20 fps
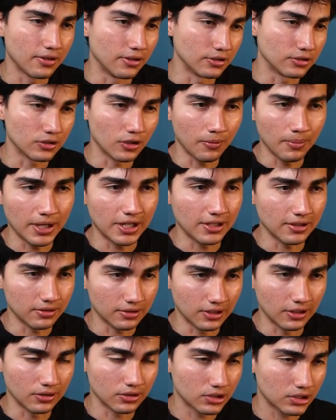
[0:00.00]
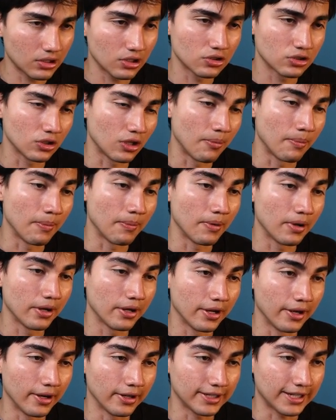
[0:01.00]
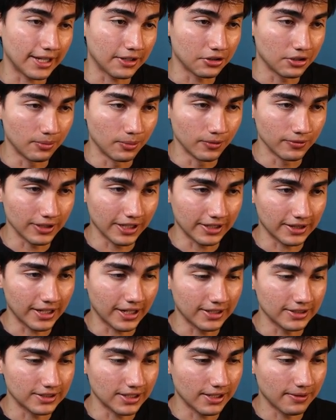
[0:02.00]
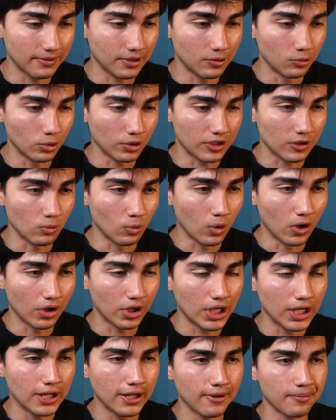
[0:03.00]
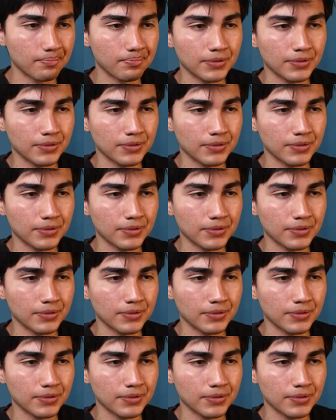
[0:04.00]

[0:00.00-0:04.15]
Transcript: there's so many, there's some uh, candidate moves like 97, rook e1,